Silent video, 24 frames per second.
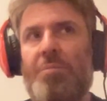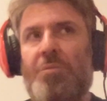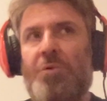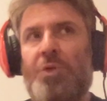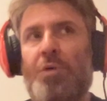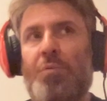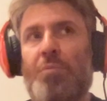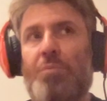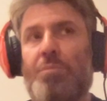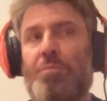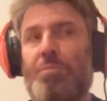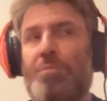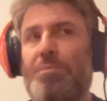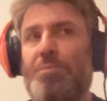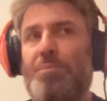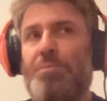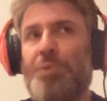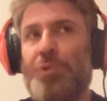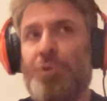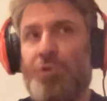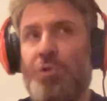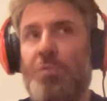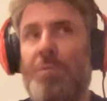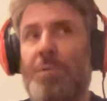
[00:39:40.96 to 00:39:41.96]
you know
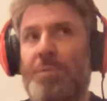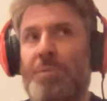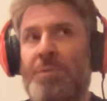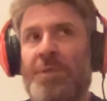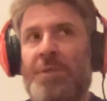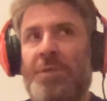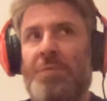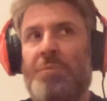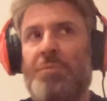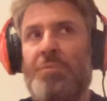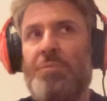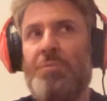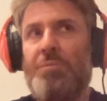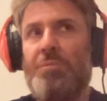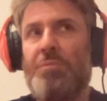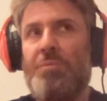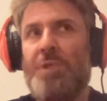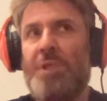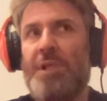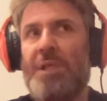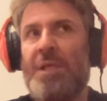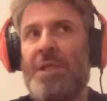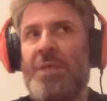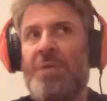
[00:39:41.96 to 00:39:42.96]
presumably
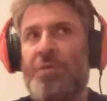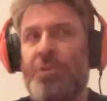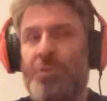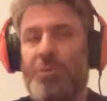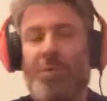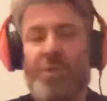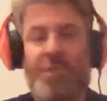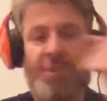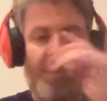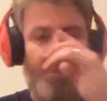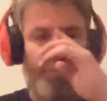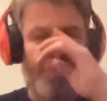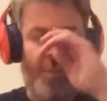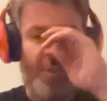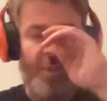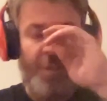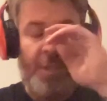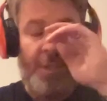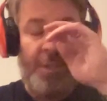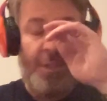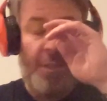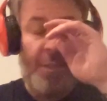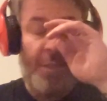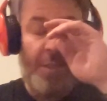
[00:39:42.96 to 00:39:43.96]
in doing something
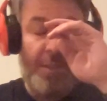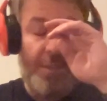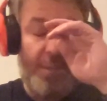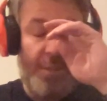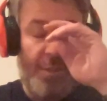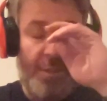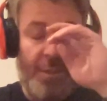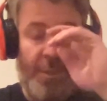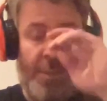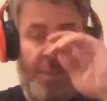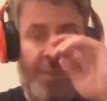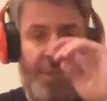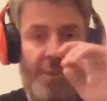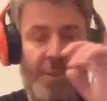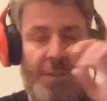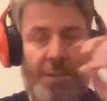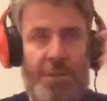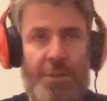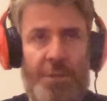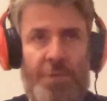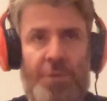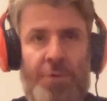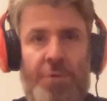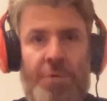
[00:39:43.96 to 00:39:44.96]
like that,
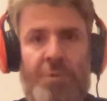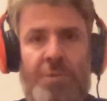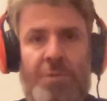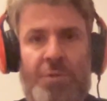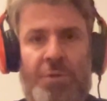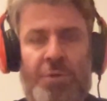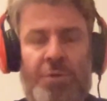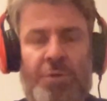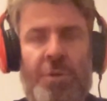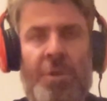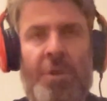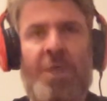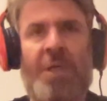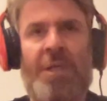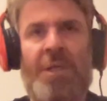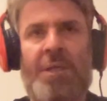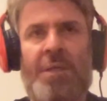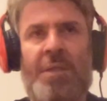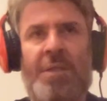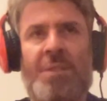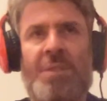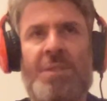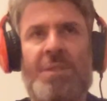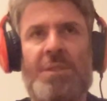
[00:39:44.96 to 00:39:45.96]
it's you're you're
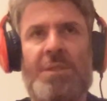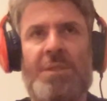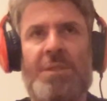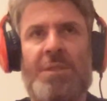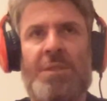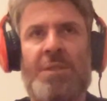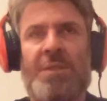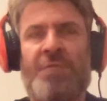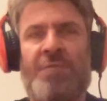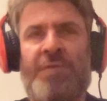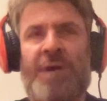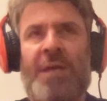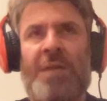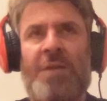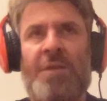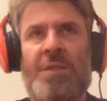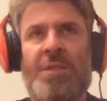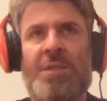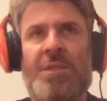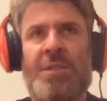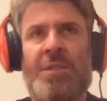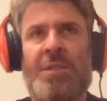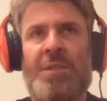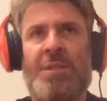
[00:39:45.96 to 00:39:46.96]
targeting this this
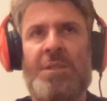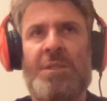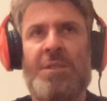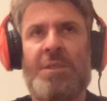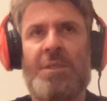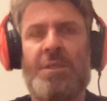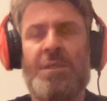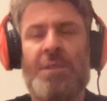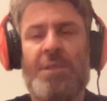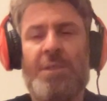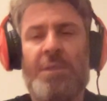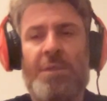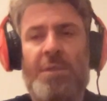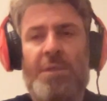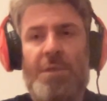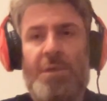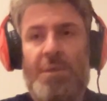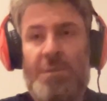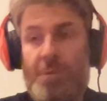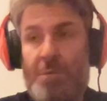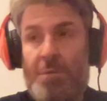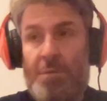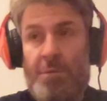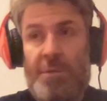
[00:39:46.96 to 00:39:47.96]
violence and this
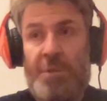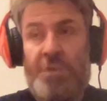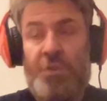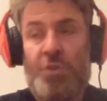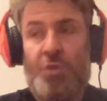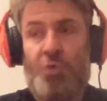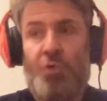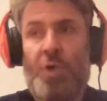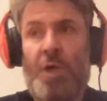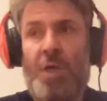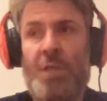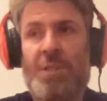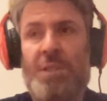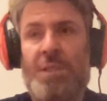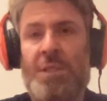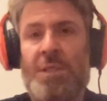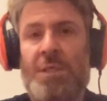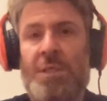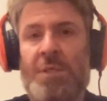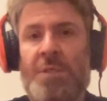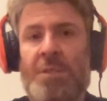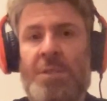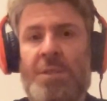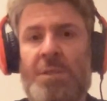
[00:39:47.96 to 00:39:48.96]
this
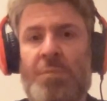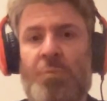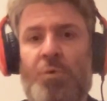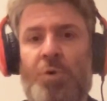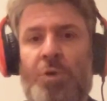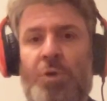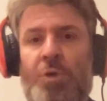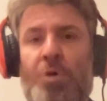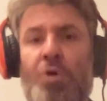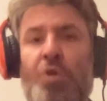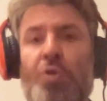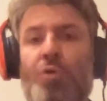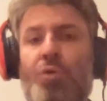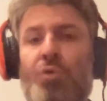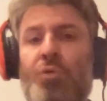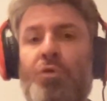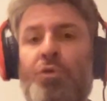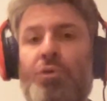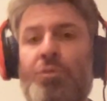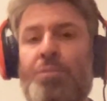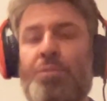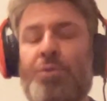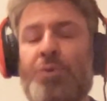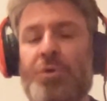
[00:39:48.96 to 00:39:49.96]
atrocity on someone who
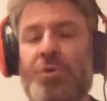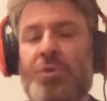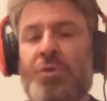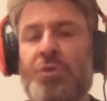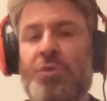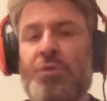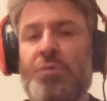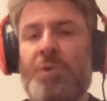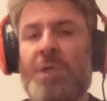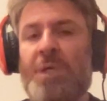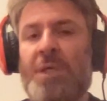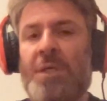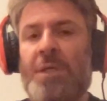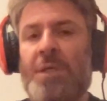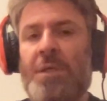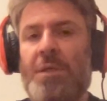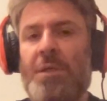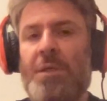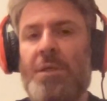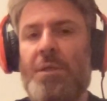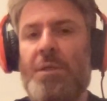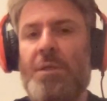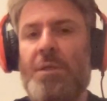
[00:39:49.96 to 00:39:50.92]
you're presuming